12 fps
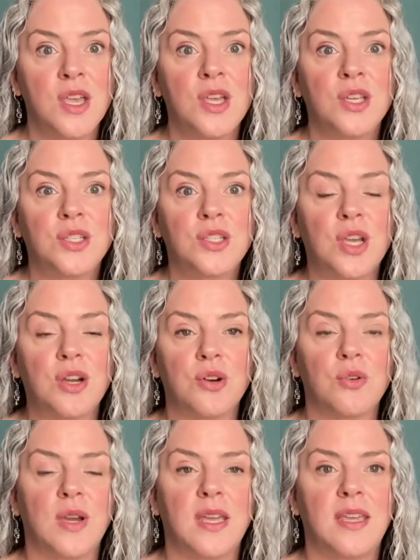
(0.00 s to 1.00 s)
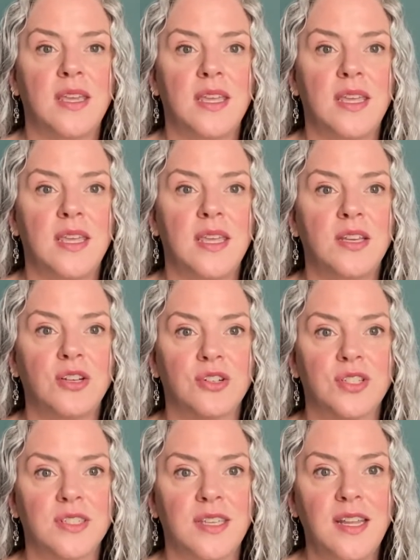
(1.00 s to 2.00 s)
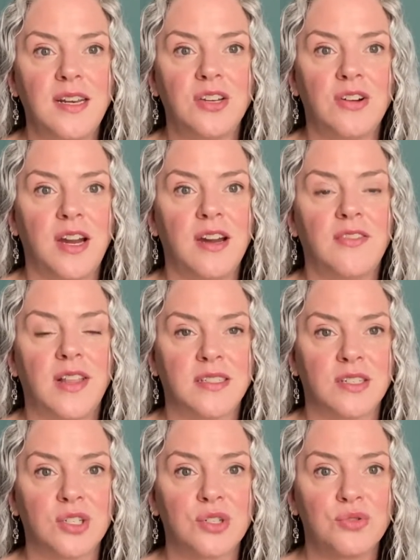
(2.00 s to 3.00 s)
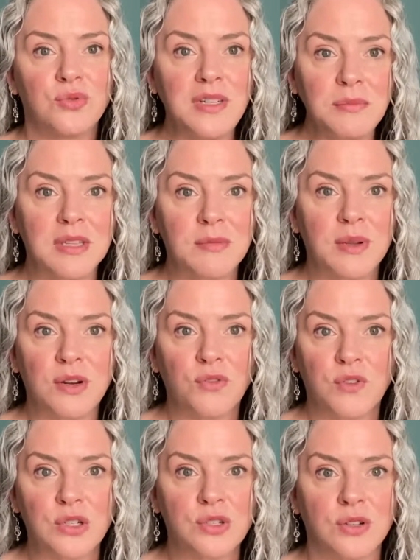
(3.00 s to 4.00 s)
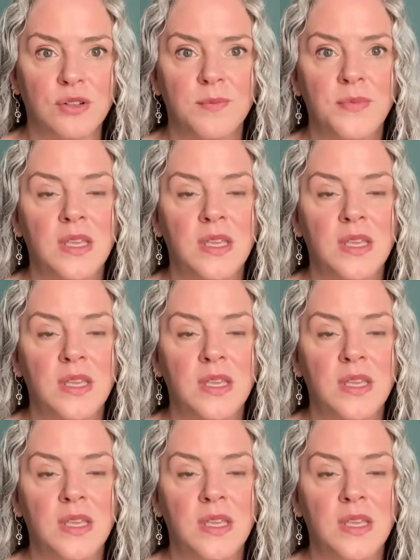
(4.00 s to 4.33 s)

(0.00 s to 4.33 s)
So in your skin and your hair, that's extremely beneficial.